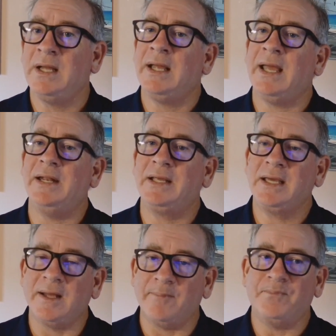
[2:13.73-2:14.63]
And
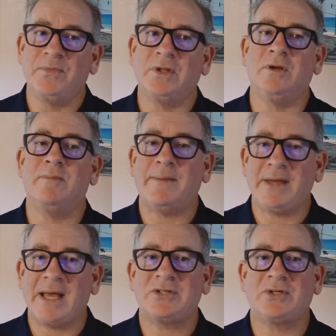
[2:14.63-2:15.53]
again, you might be
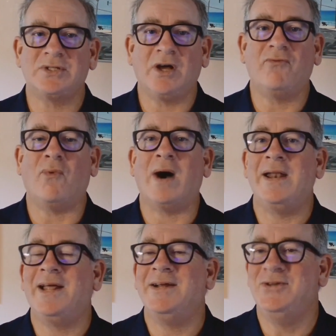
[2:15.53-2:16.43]
asking yourself, why
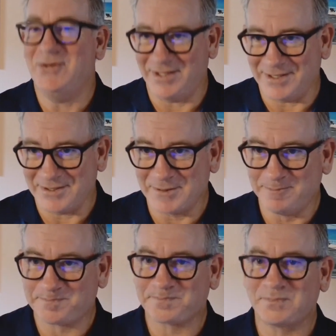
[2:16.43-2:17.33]
did I do this?
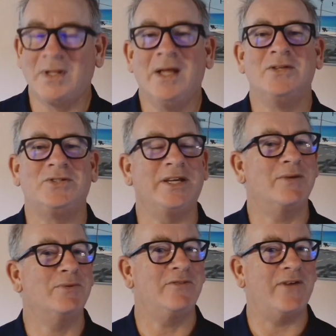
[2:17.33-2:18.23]
Sticking
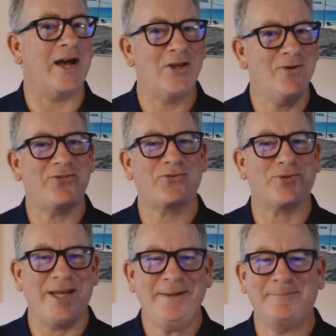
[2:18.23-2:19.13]
with the value of
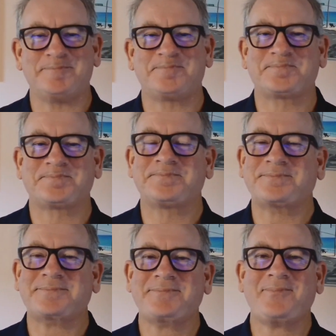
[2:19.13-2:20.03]
3,
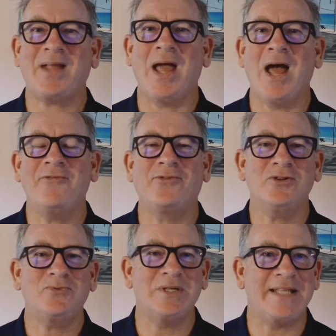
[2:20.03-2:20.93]

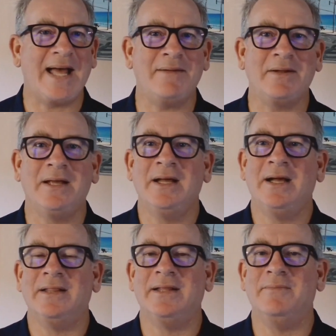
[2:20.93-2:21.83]
first was that
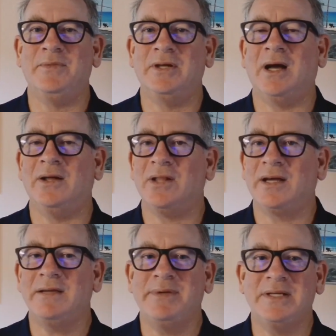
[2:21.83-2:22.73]
the
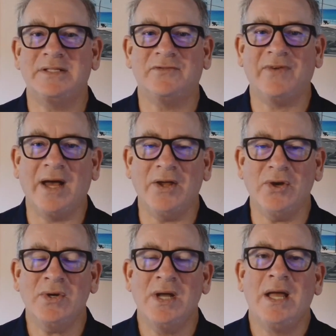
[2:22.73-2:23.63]
unlocking business value.